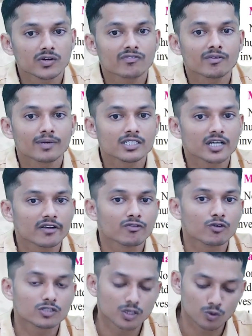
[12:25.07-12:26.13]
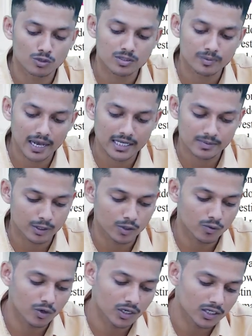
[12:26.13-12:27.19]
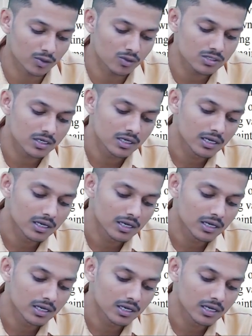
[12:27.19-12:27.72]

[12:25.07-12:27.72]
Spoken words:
we must enforce the rules as below. What are the rules?